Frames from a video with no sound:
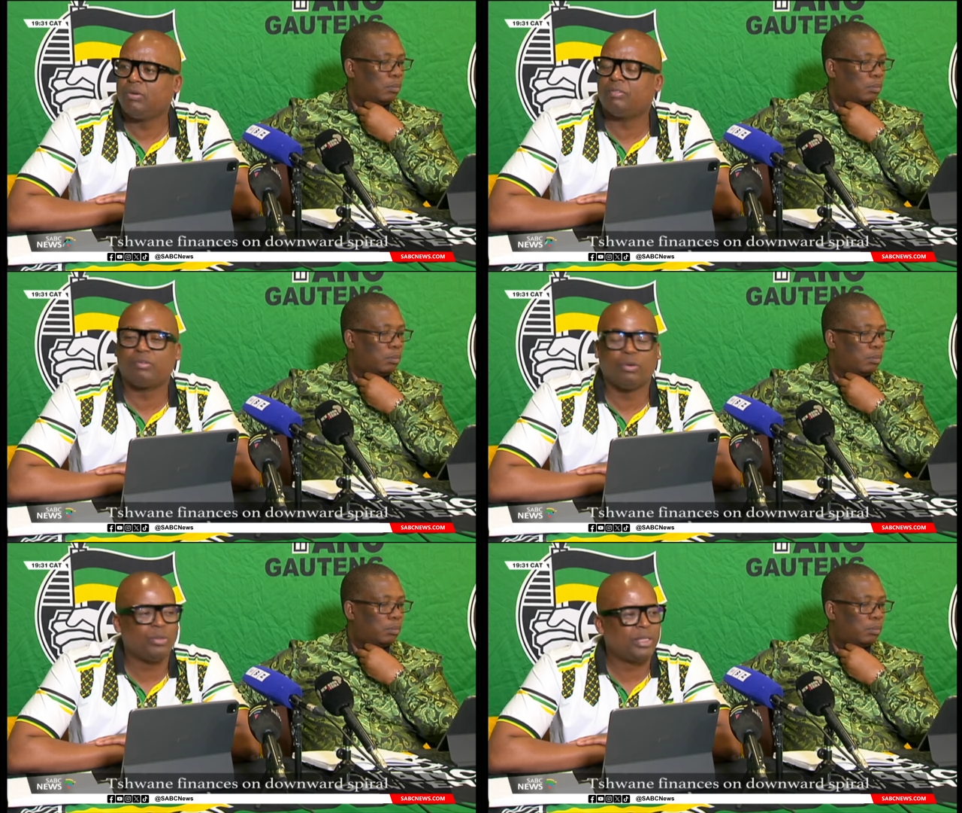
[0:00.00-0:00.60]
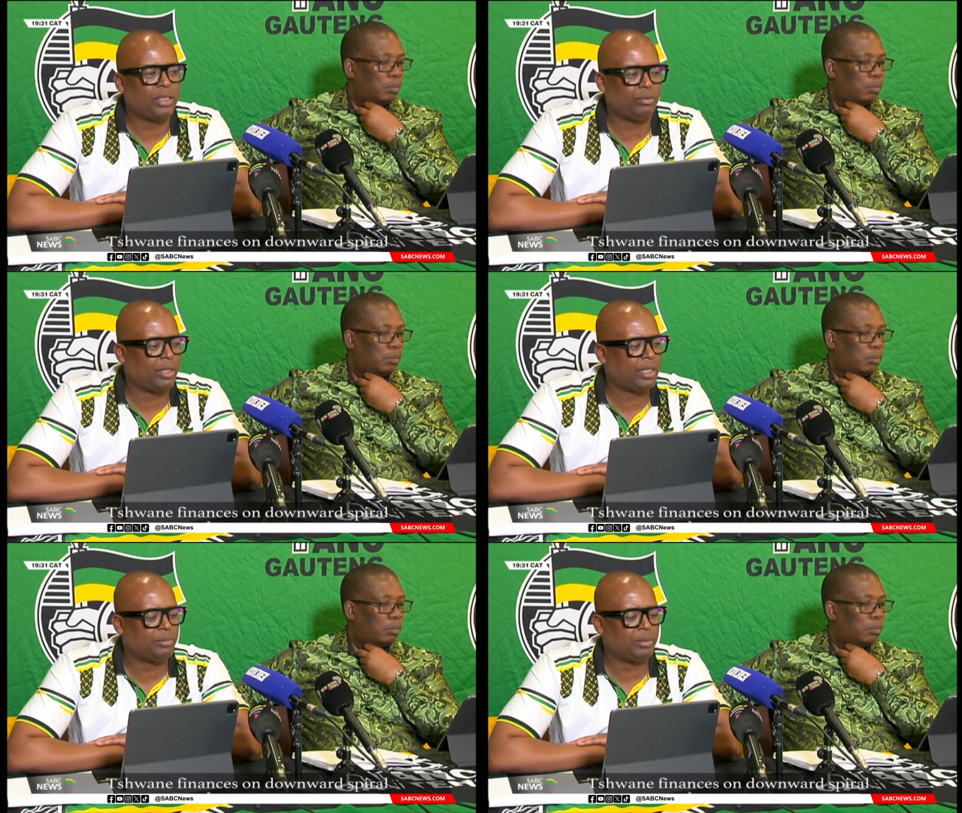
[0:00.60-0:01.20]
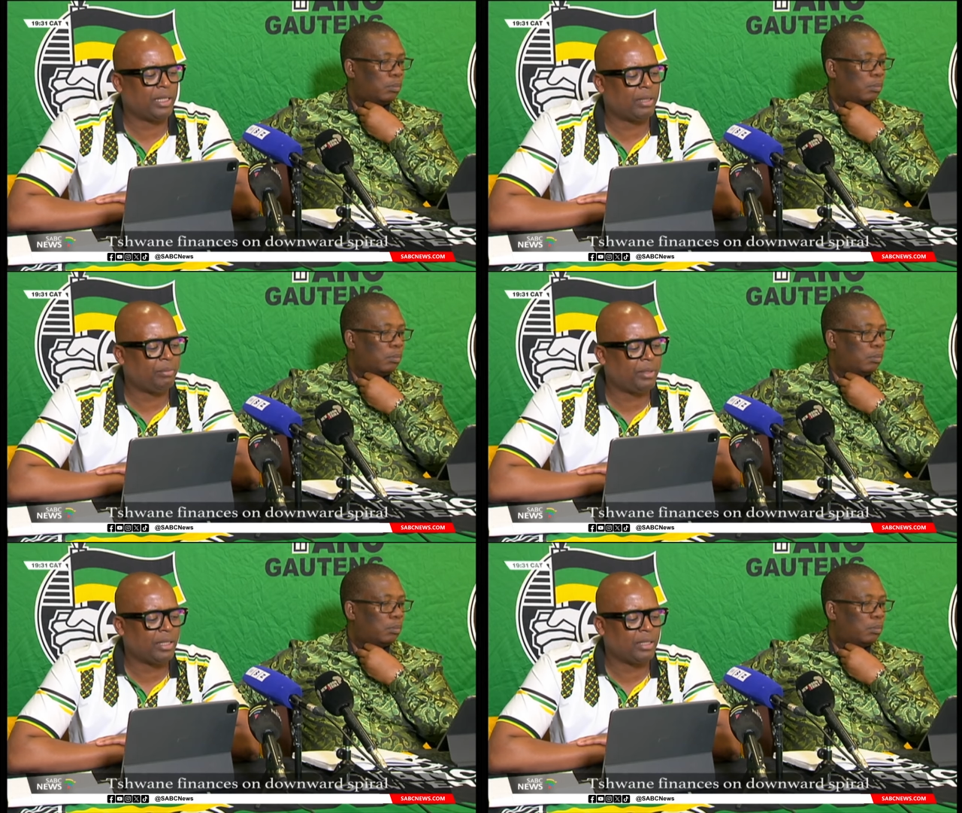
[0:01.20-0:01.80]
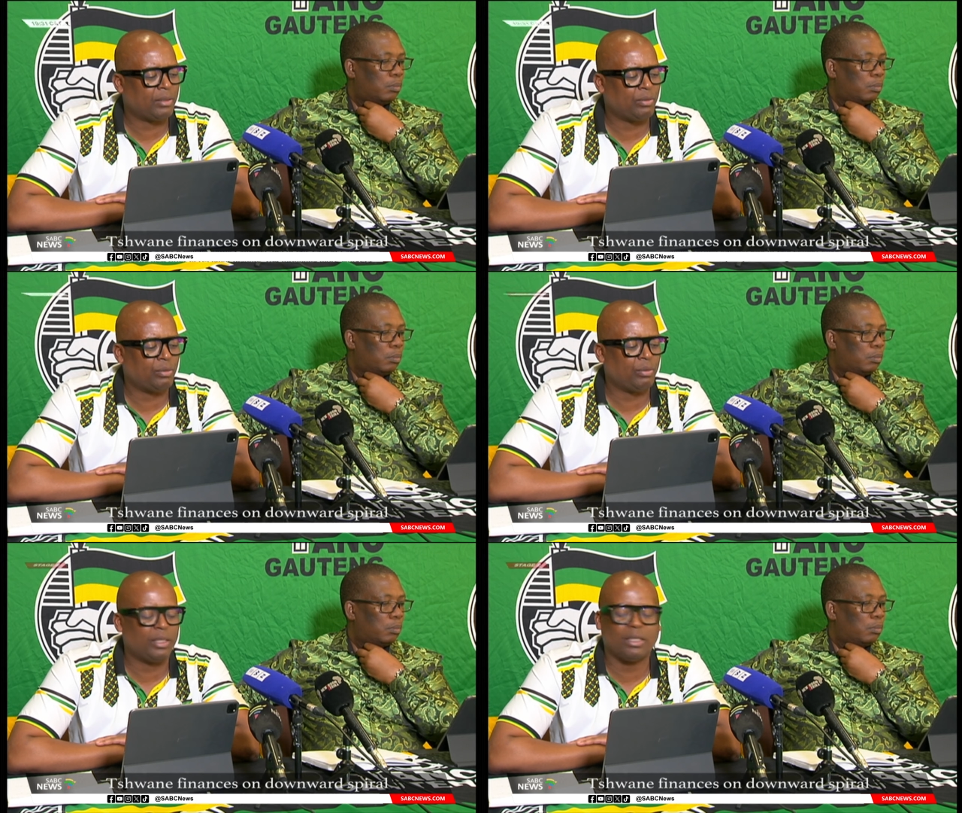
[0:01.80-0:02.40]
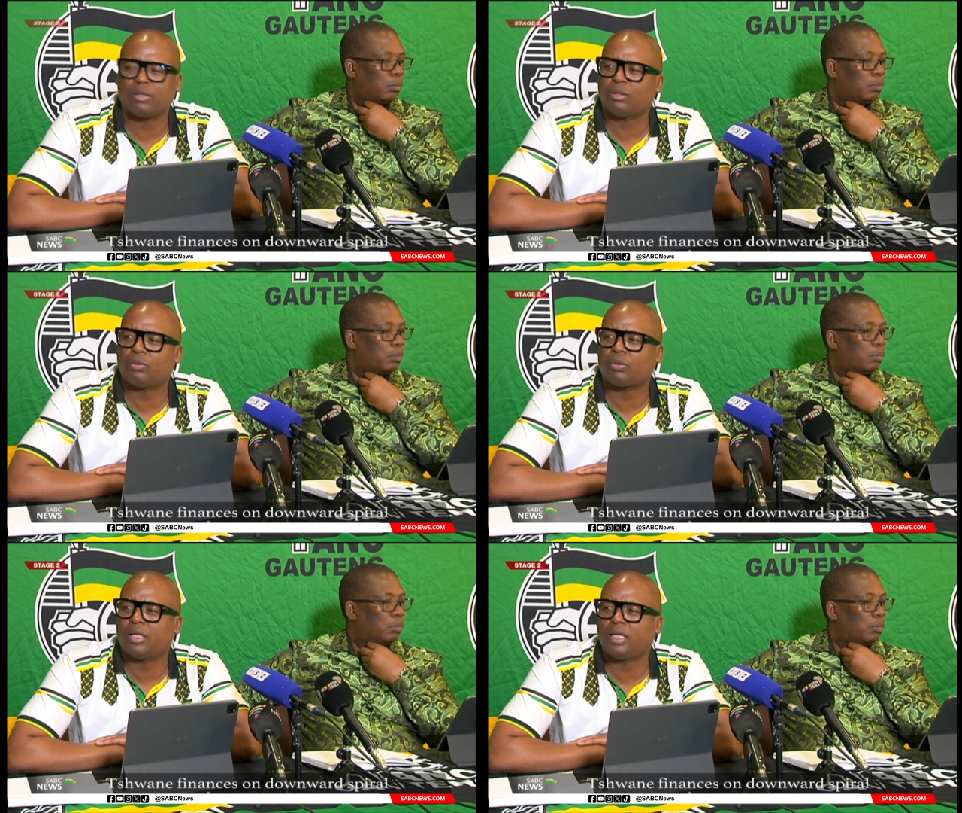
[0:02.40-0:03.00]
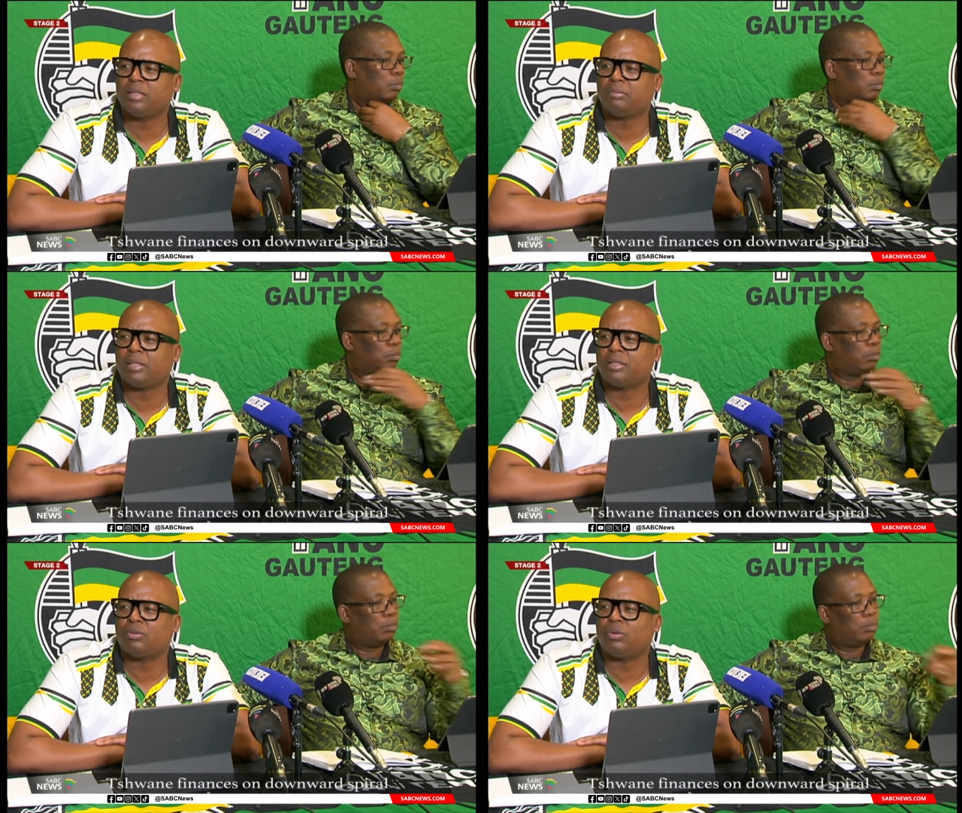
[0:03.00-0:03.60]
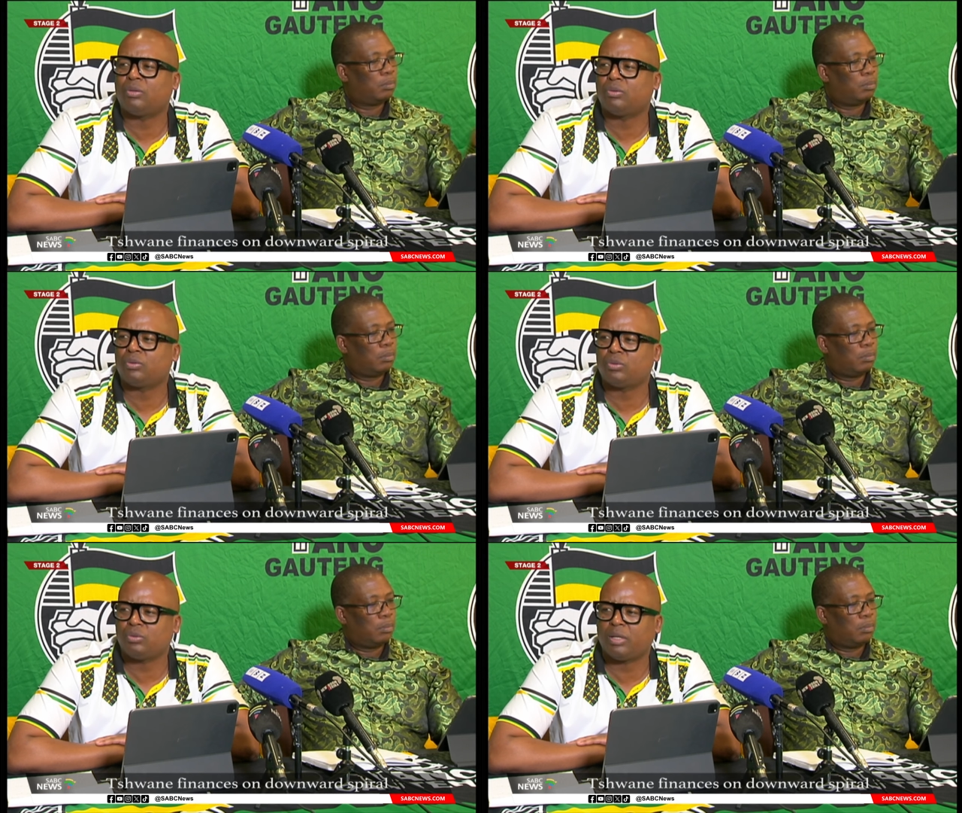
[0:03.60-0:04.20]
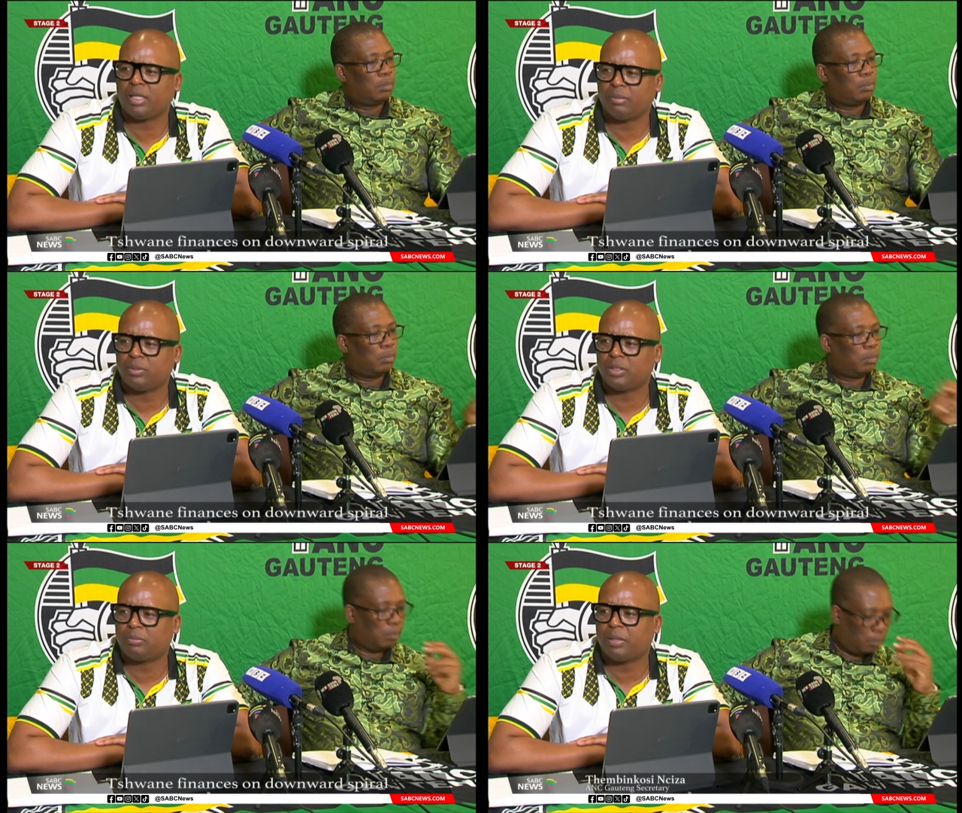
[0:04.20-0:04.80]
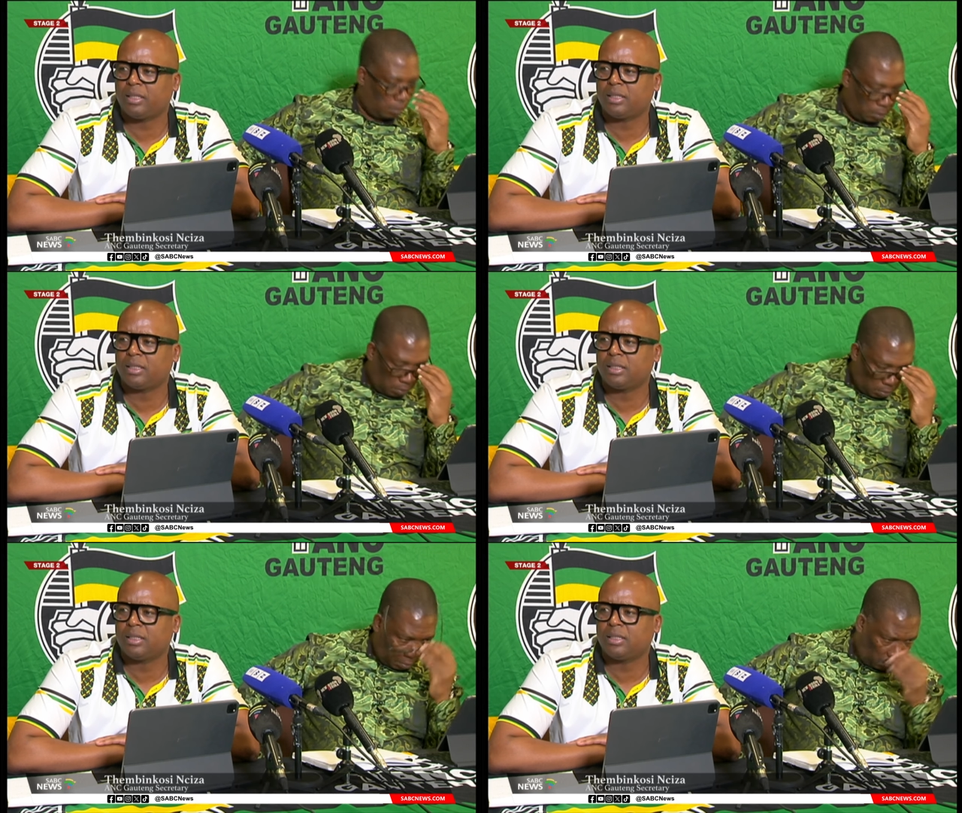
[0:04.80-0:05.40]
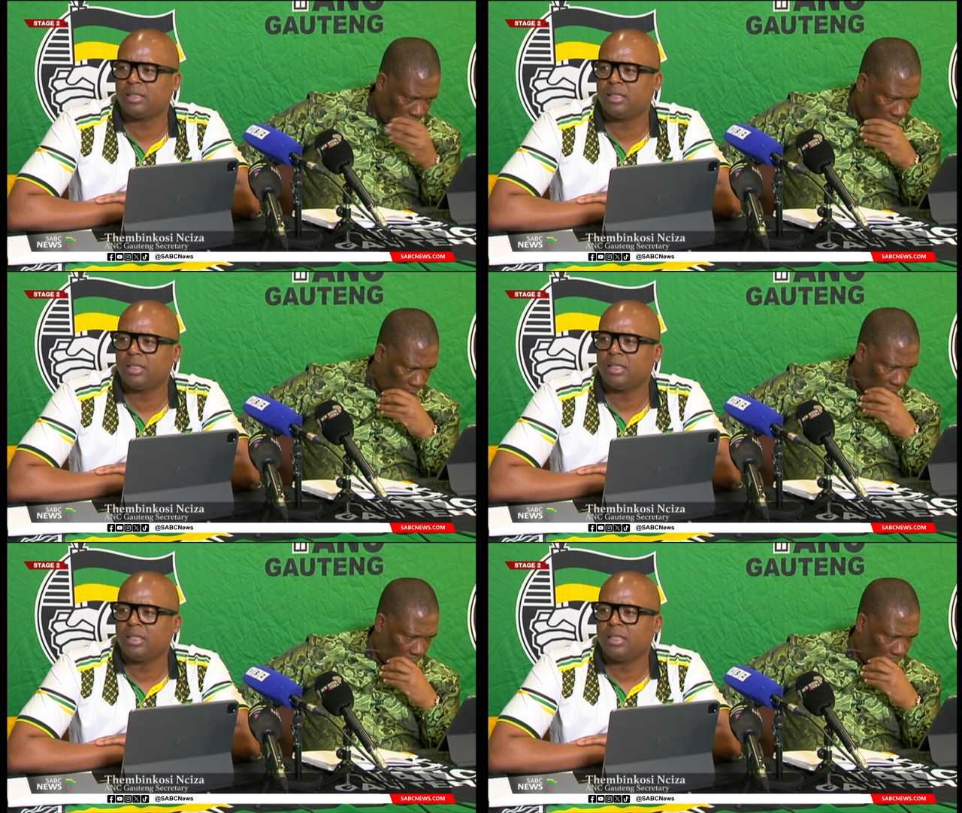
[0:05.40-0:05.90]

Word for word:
Speaker 1: We have noted what has been happening not only in Ekurhuleni but in one or two other municipalities.